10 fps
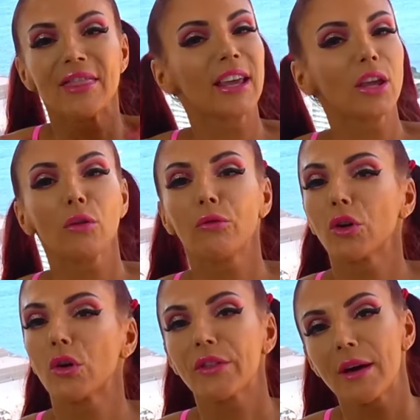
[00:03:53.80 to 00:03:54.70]
Thank you for
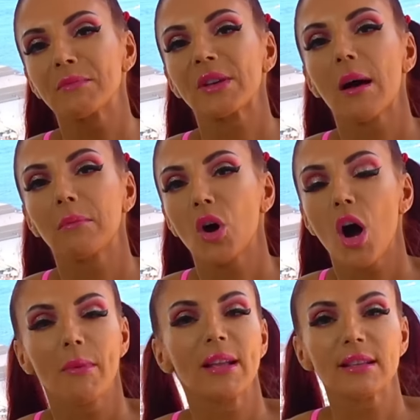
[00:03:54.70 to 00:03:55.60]
your thumbs up,
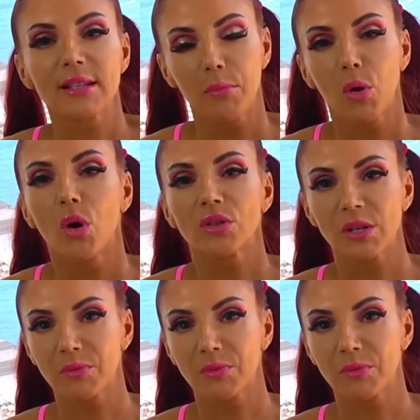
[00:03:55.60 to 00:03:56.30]
comment, support,